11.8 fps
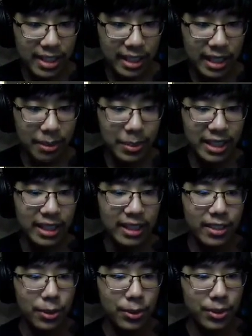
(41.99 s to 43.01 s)
to like make
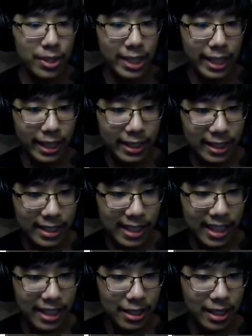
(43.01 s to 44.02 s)
our own tank, a
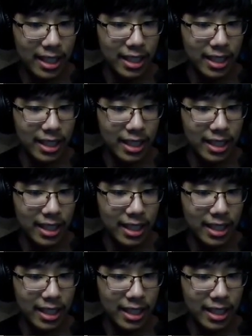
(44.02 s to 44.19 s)
tank